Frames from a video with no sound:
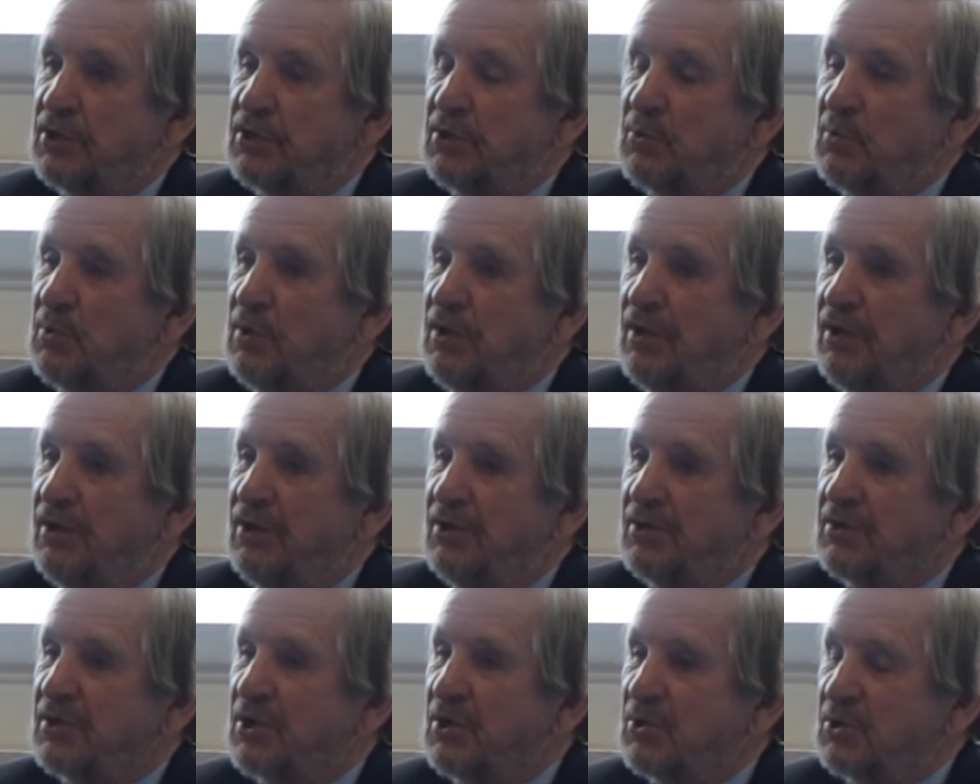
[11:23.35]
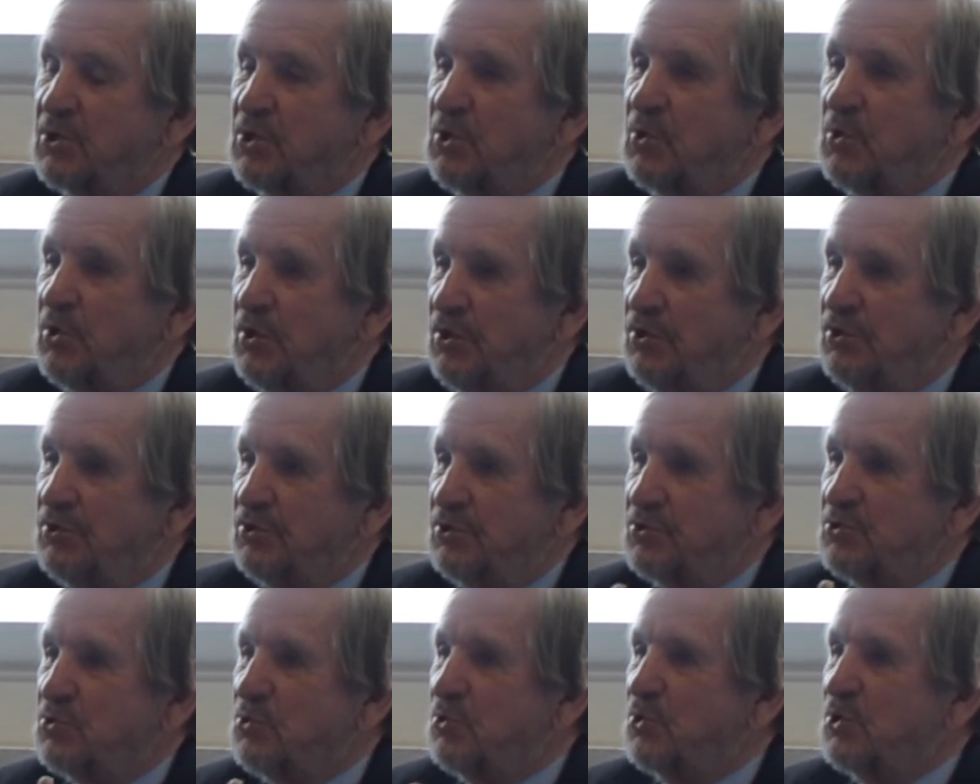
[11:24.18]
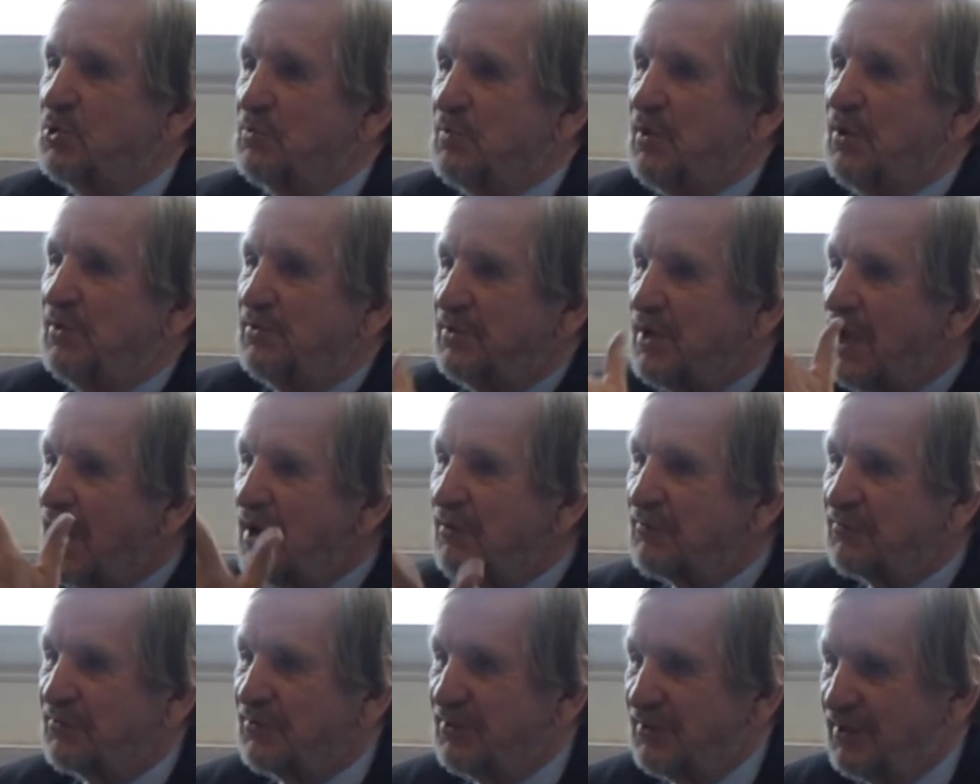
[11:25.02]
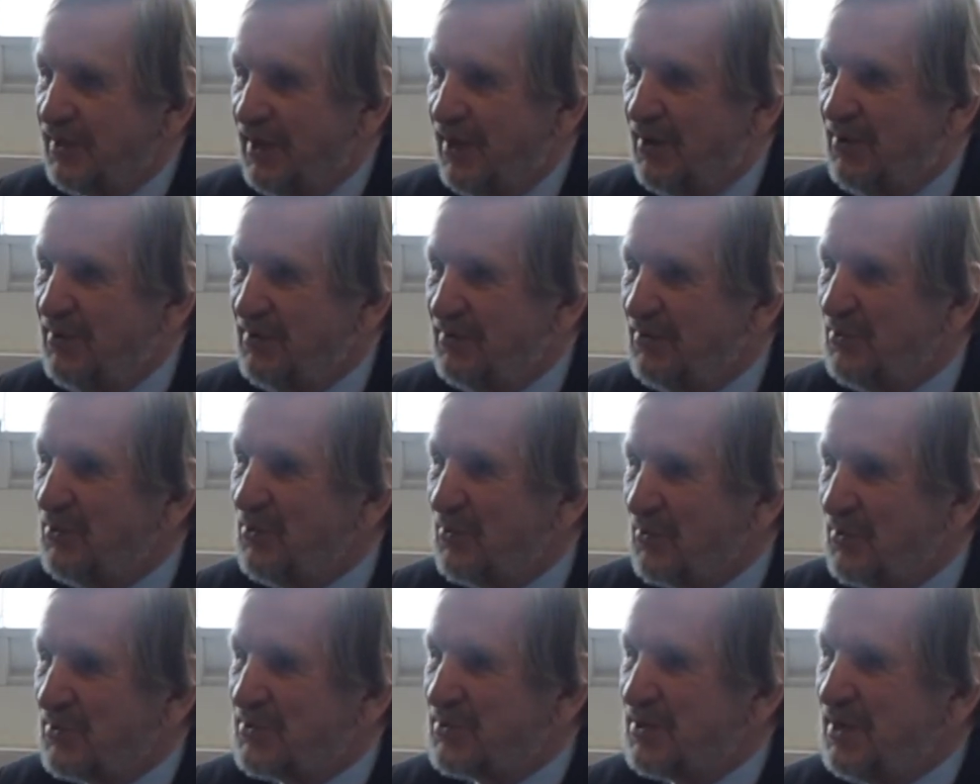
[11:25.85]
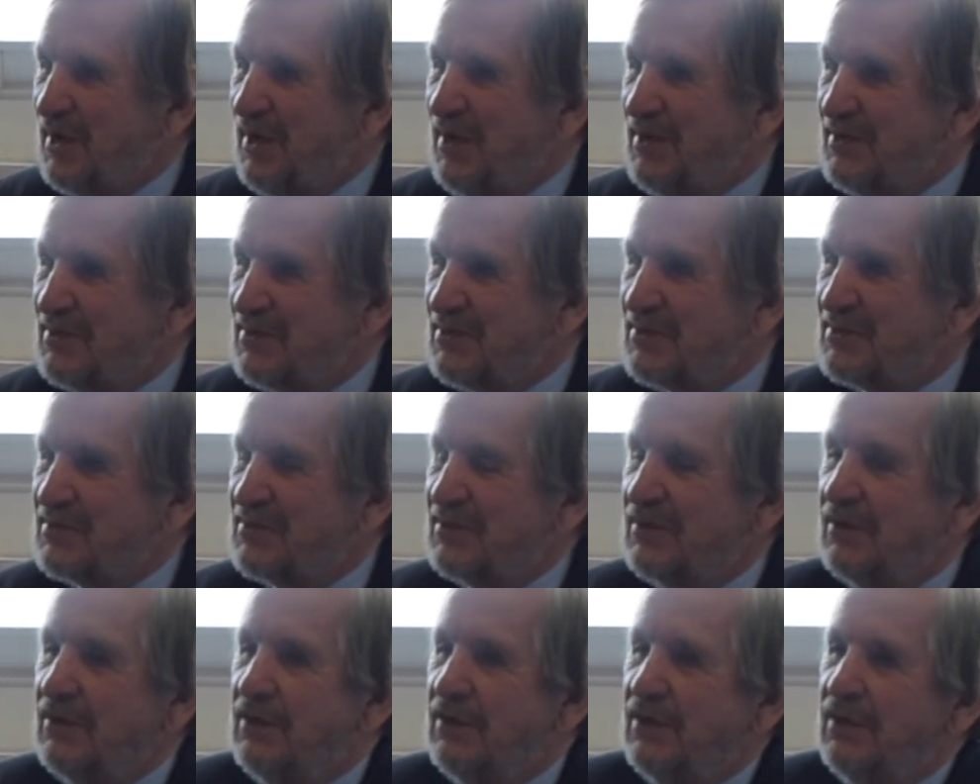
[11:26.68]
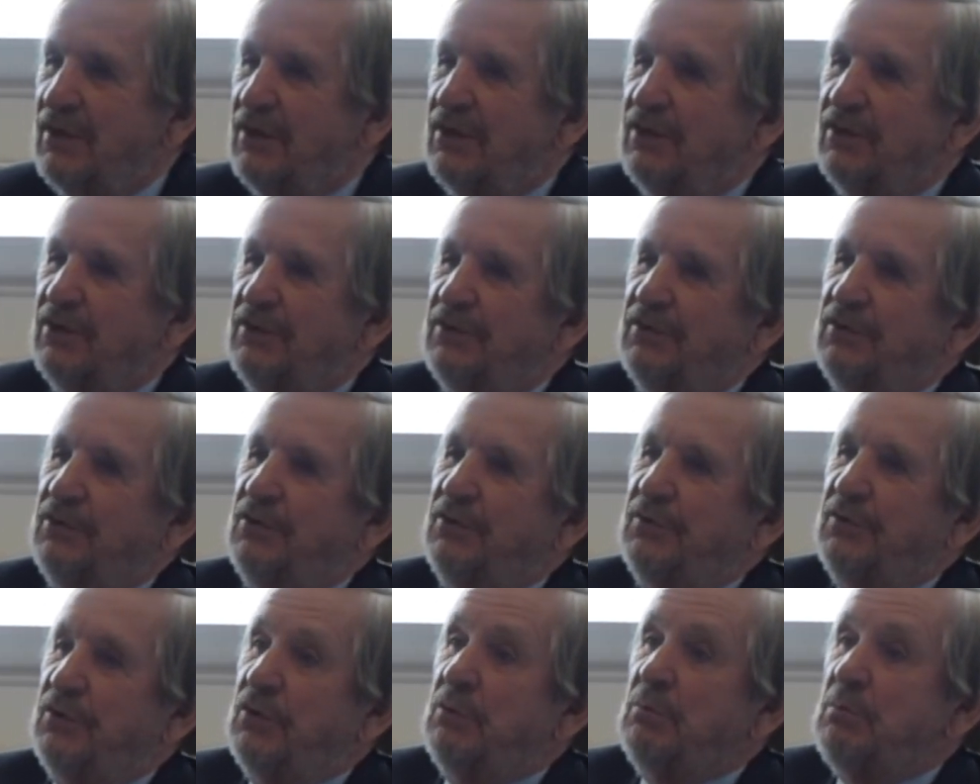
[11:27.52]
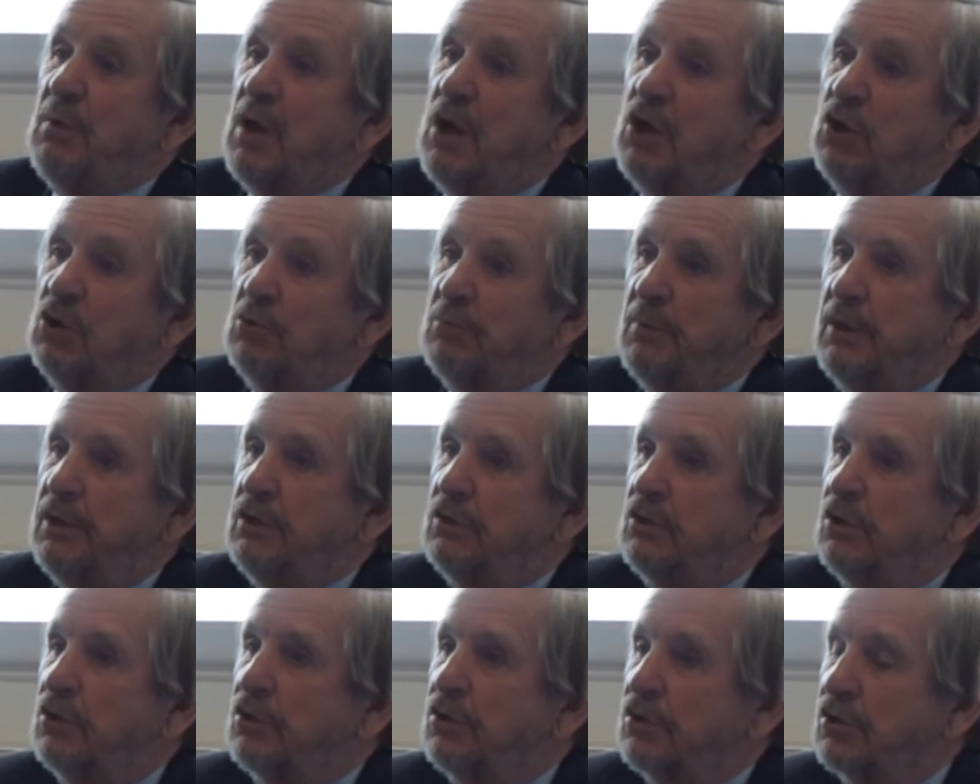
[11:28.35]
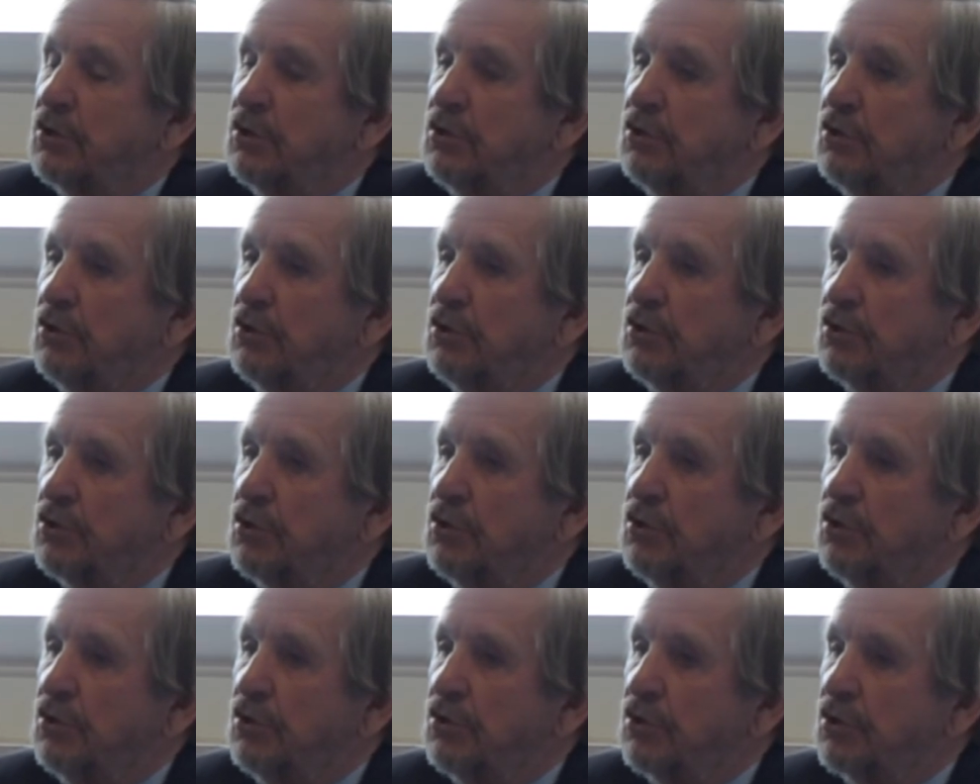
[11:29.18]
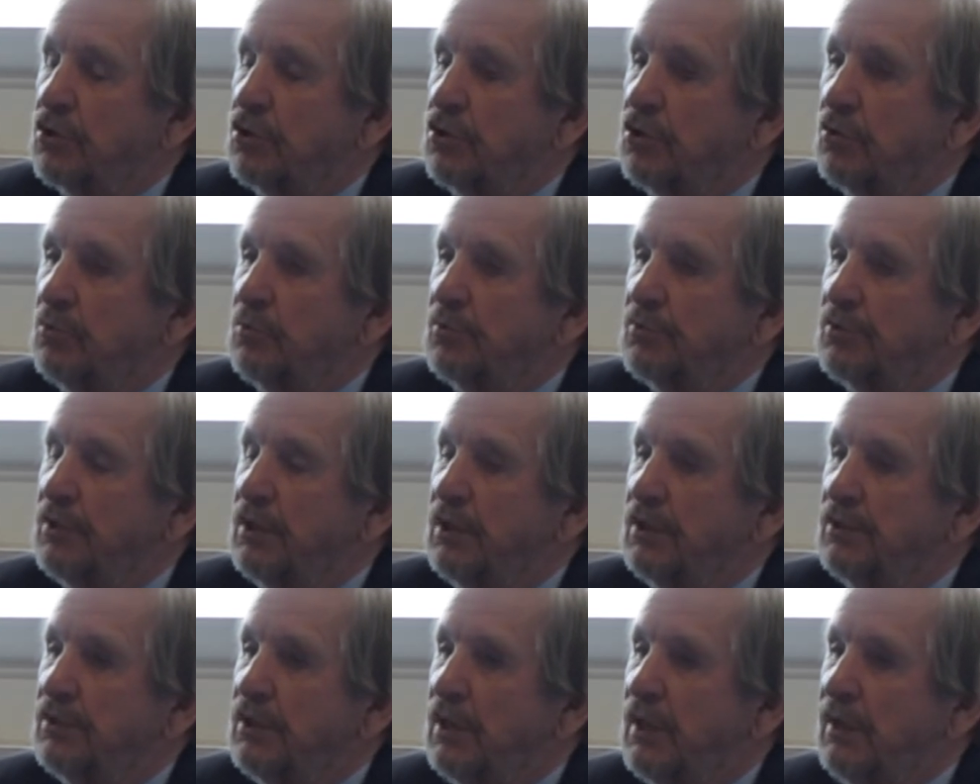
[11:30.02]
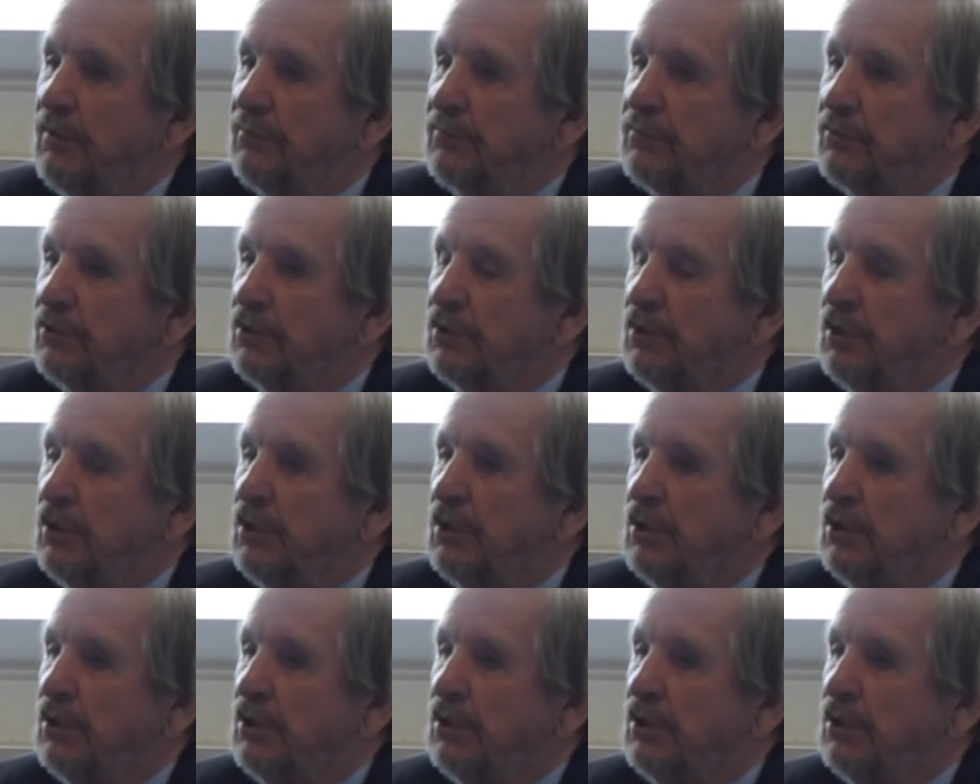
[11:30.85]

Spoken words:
I don't go in to talk about NAFTA now and all the changes that may or may not occur with NAFTA.